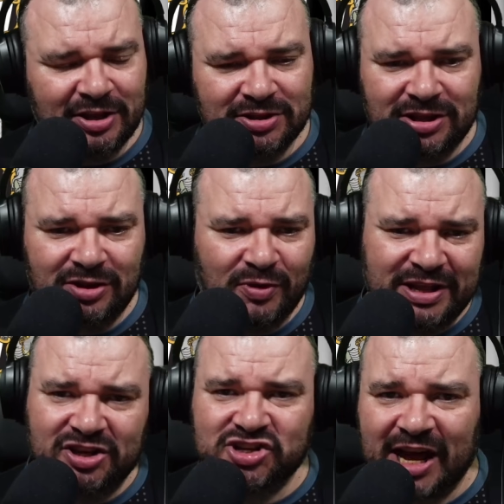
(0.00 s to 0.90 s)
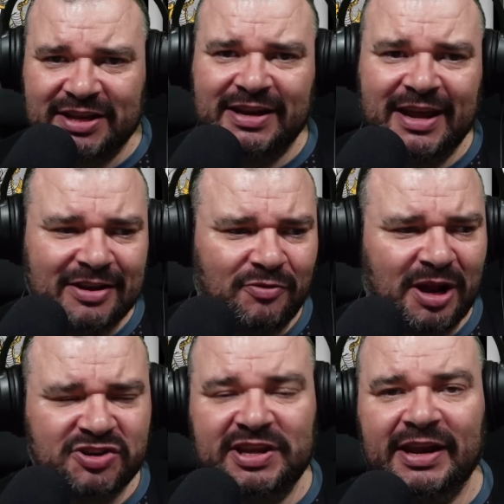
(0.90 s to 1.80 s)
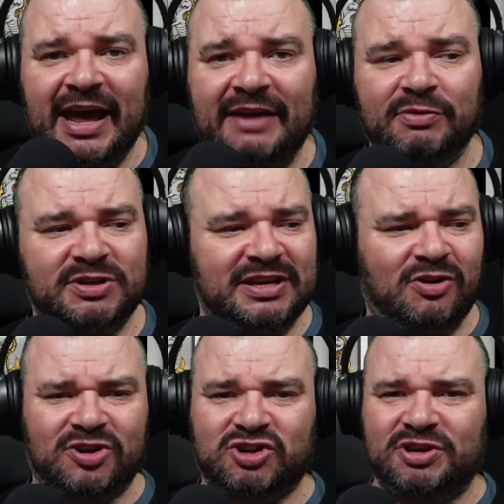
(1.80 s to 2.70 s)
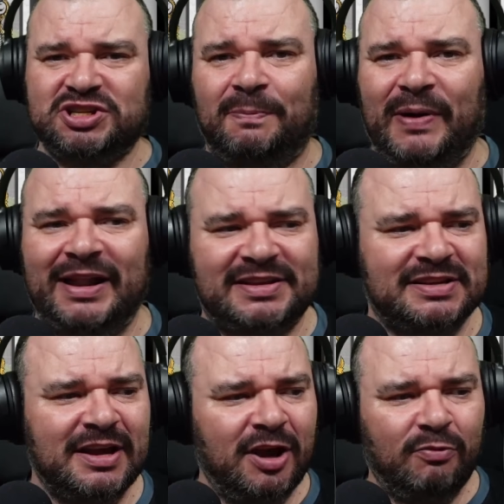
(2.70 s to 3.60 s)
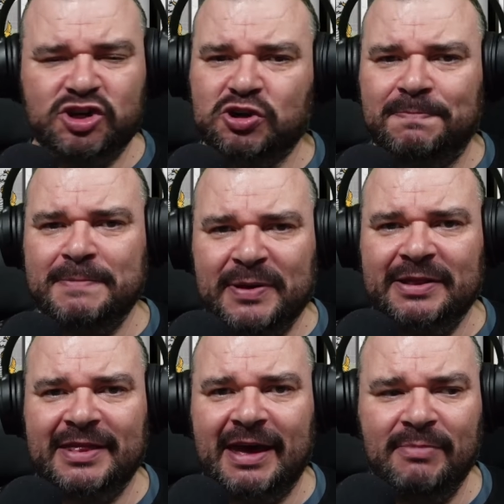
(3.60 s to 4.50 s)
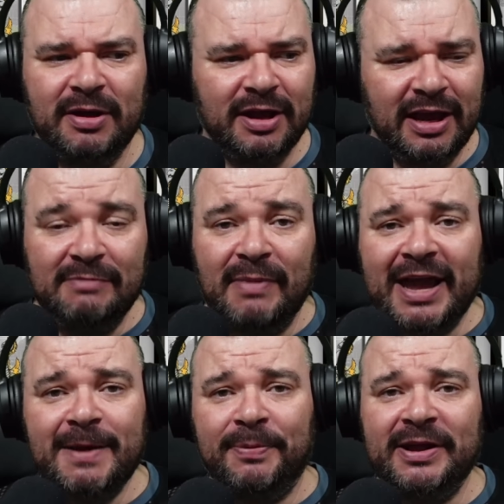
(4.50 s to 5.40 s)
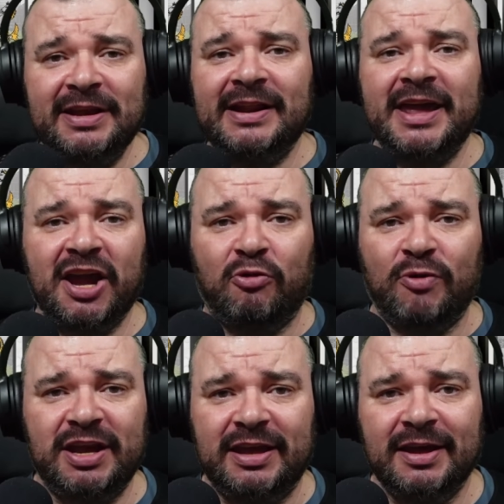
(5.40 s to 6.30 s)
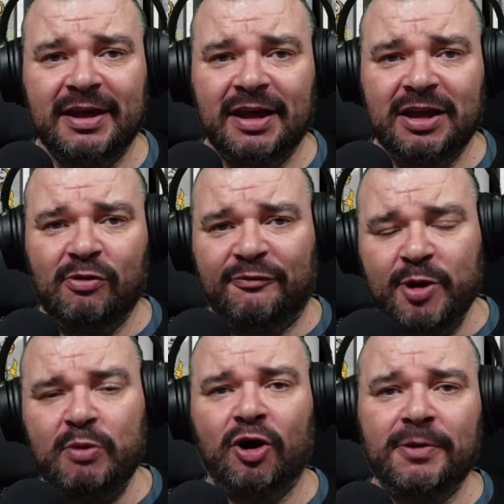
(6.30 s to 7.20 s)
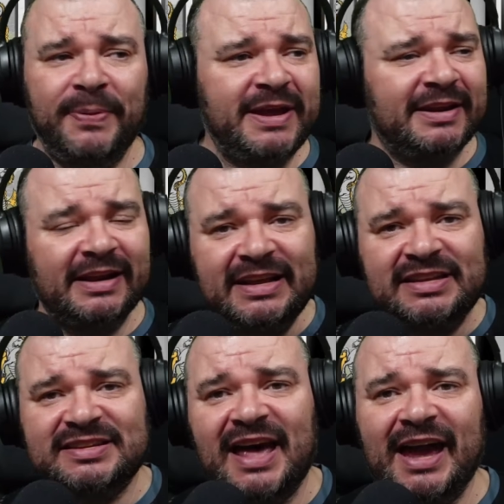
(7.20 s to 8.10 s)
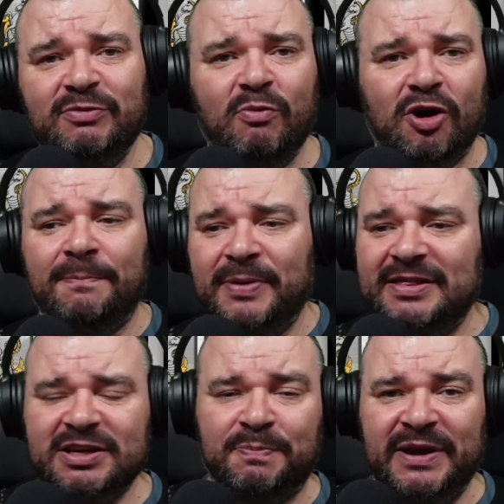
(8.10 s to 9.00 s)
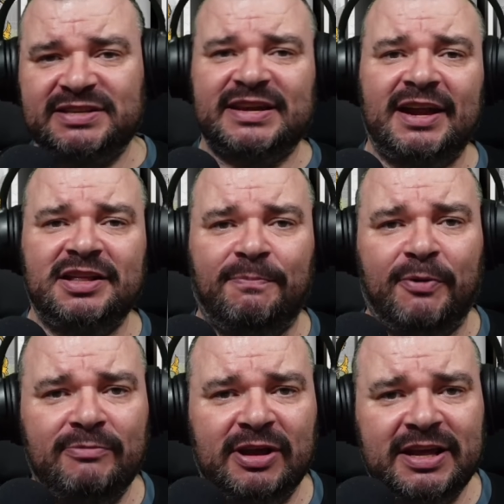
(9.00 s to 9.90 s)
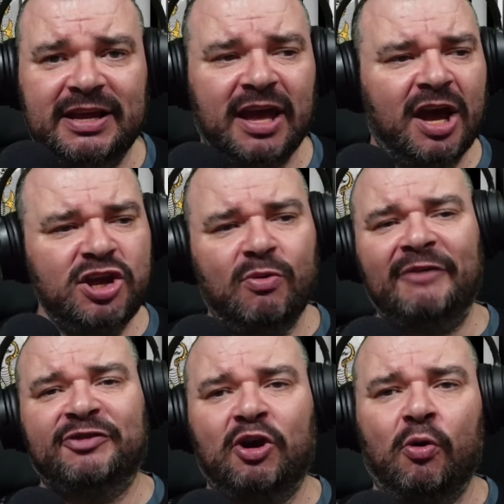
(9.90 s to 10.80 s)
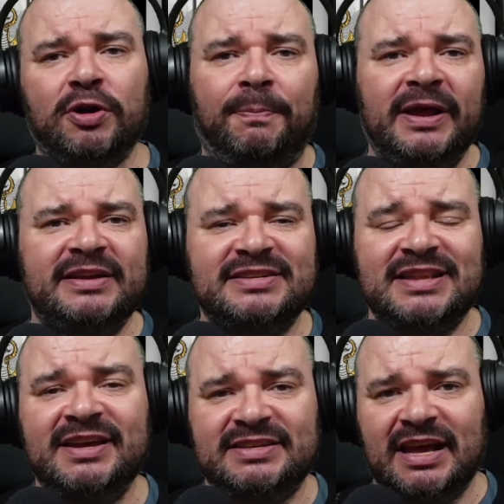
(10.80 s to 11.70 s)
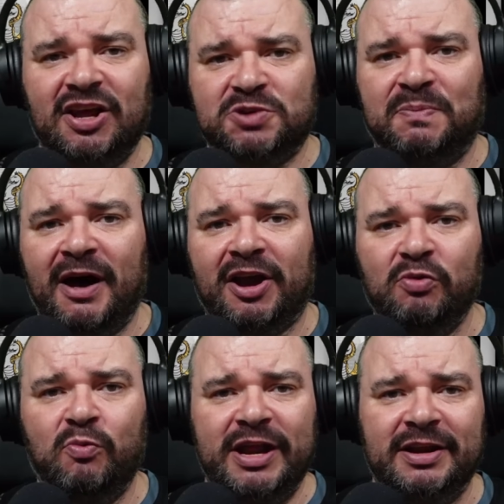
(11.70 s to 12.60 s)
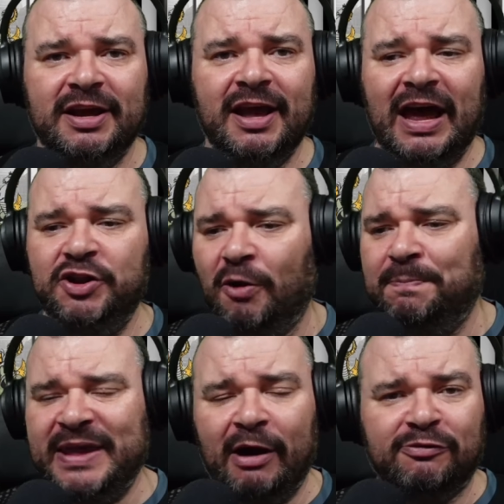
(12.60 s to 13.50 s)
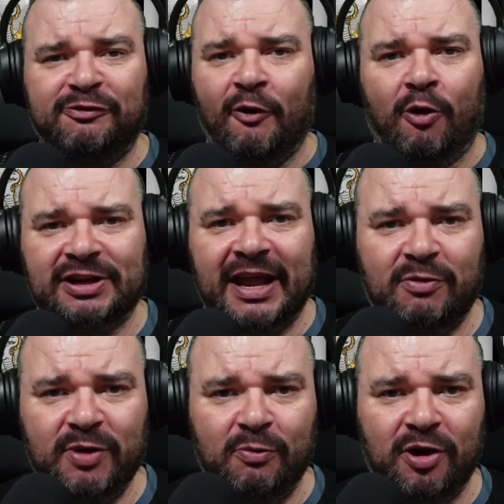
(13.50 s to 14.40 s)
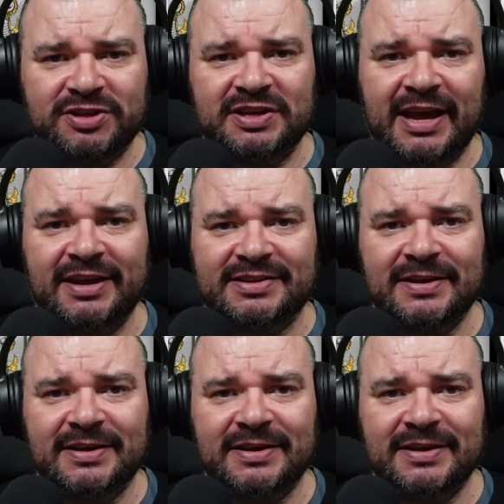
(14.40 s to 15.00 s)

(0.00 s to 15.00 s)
you know, in the chat tonight on Matchday Live, they were saying, oh, it's Crystal Palace, we should be beating them. In my opinion, I agree. You know, if we want to be an elite side, we want to be this big side in the Premier League, you have to go to places like Selhurst Park and win, and not be outfought like we were tonight.